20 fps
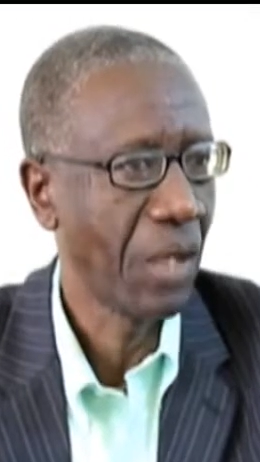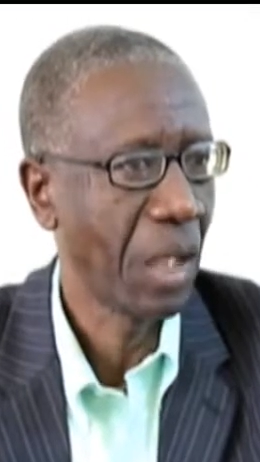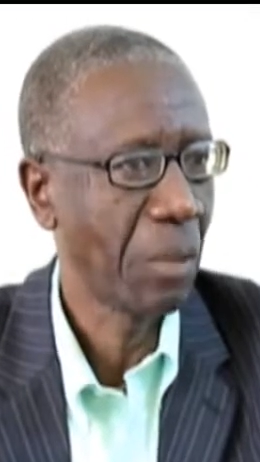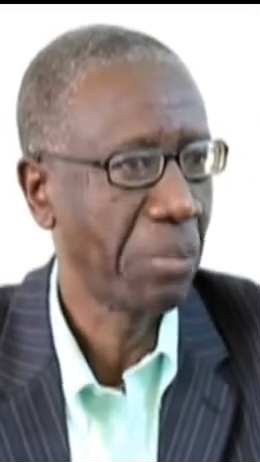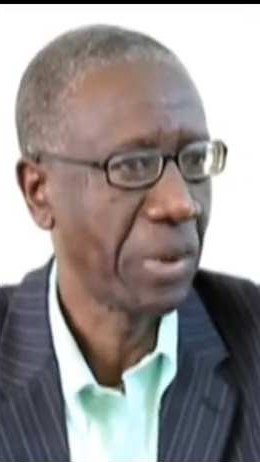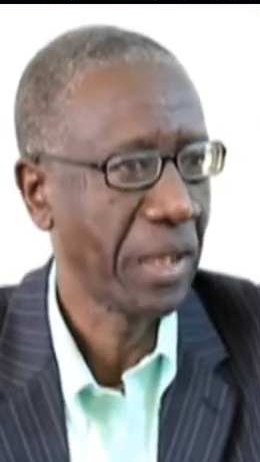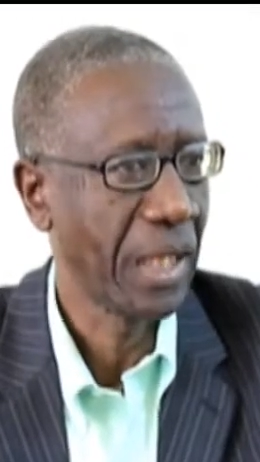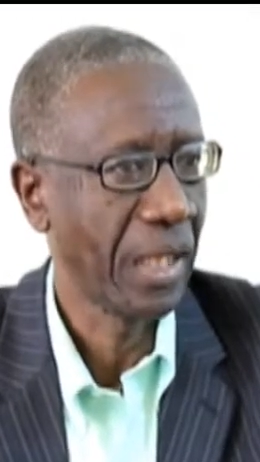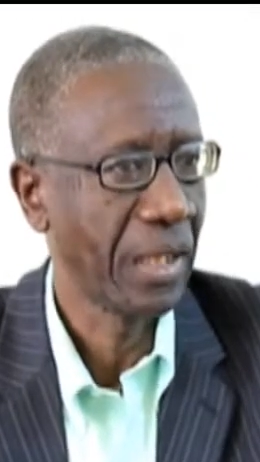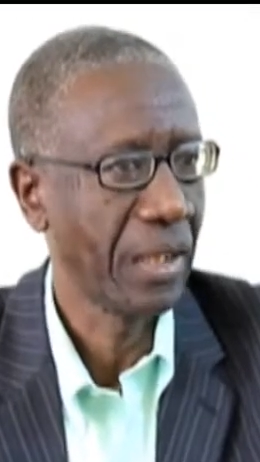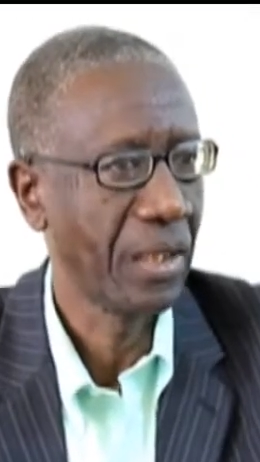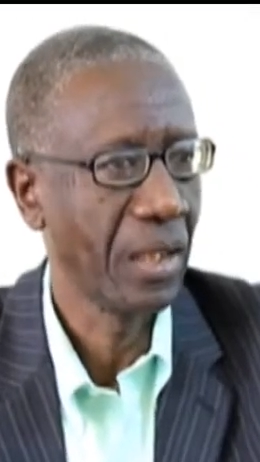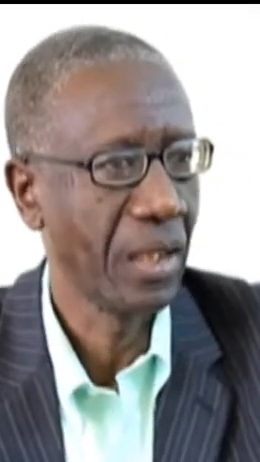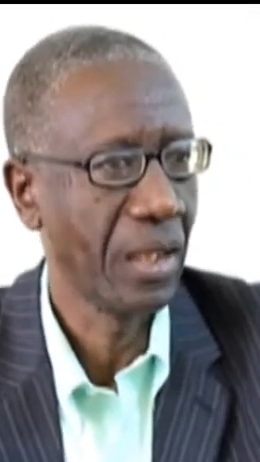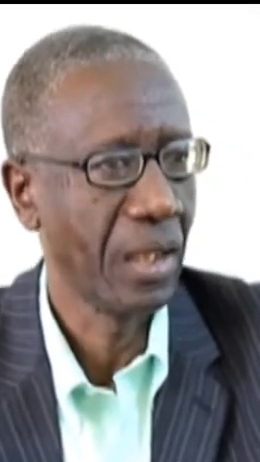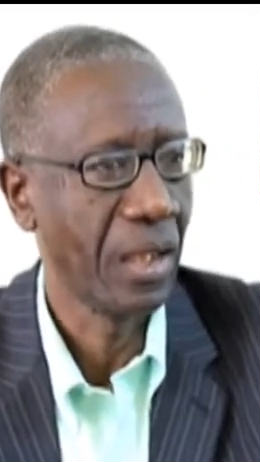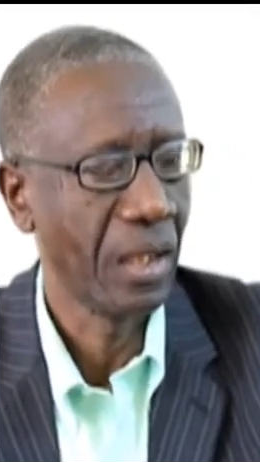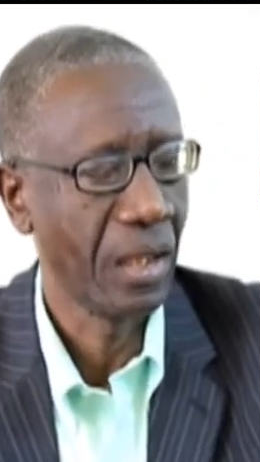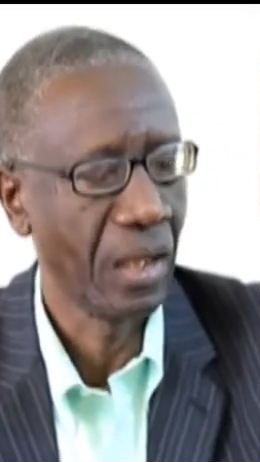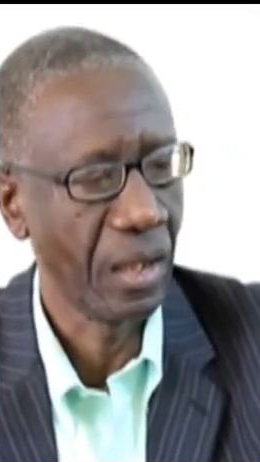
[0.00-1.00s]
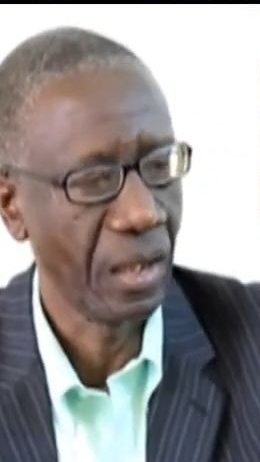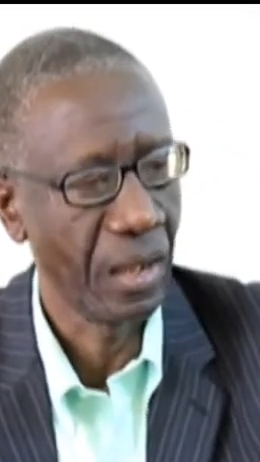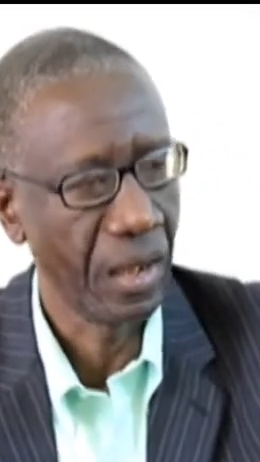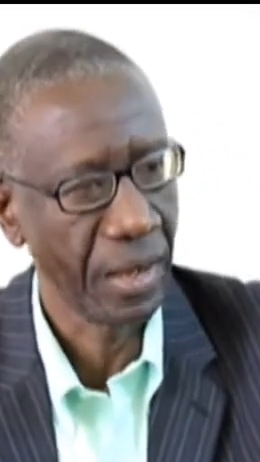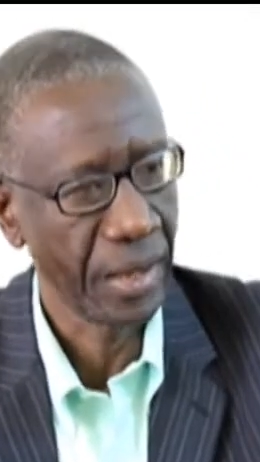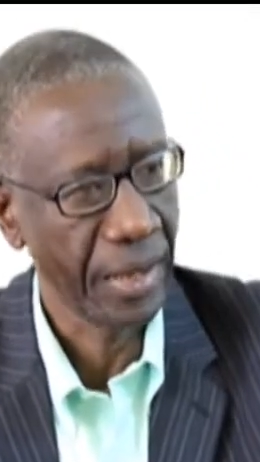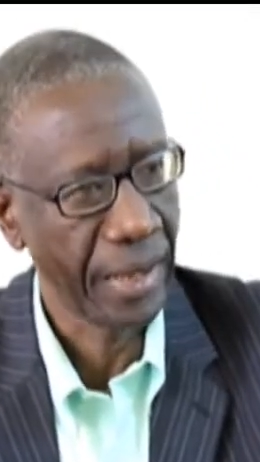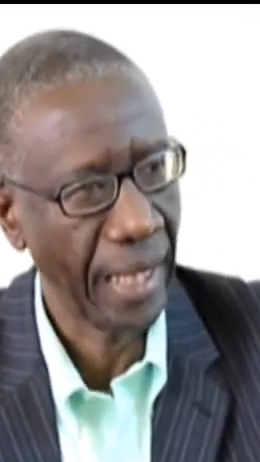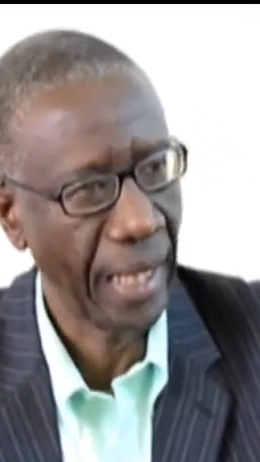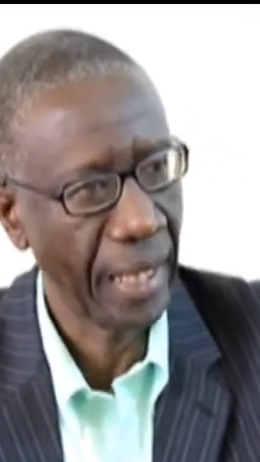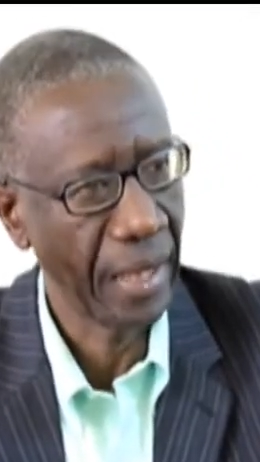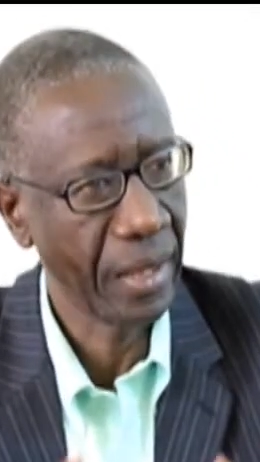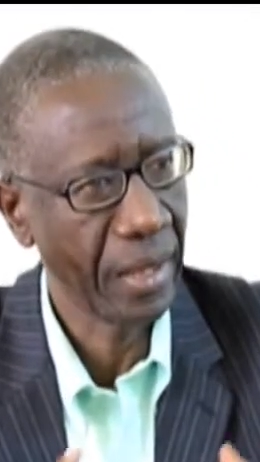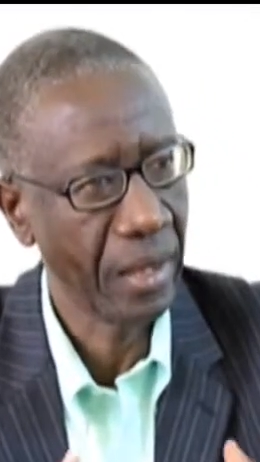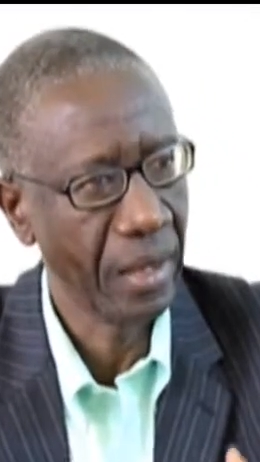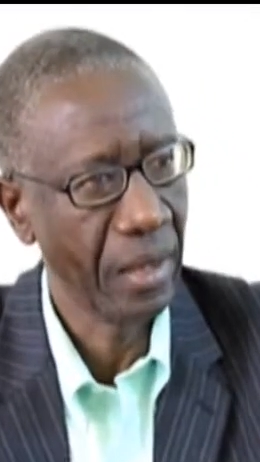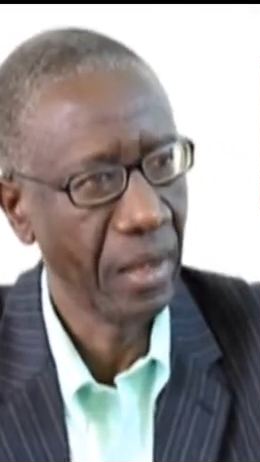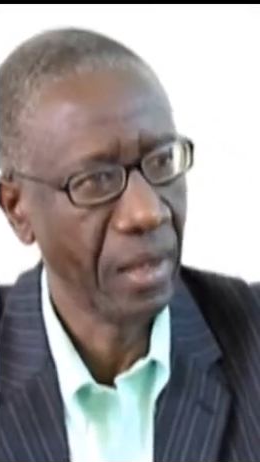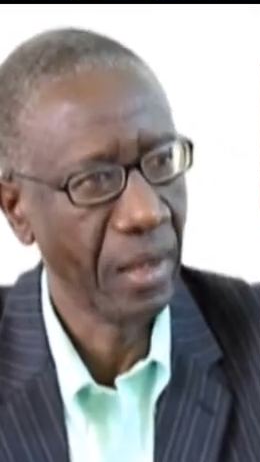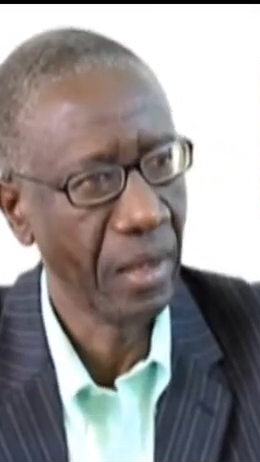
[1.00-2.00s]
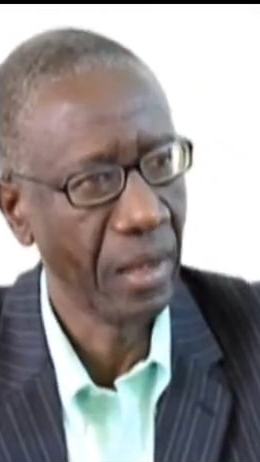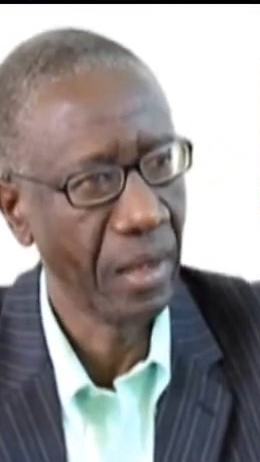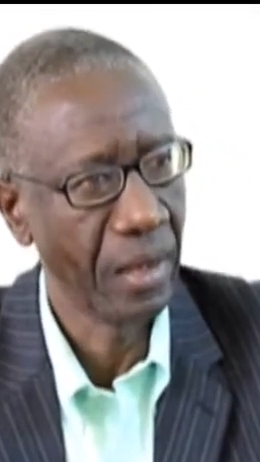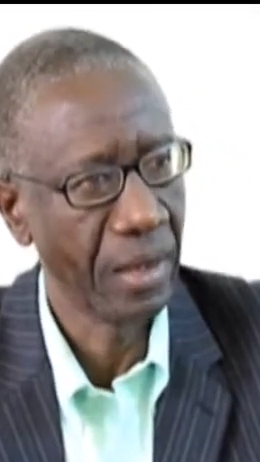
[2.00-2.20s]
we risk losing an awful lot.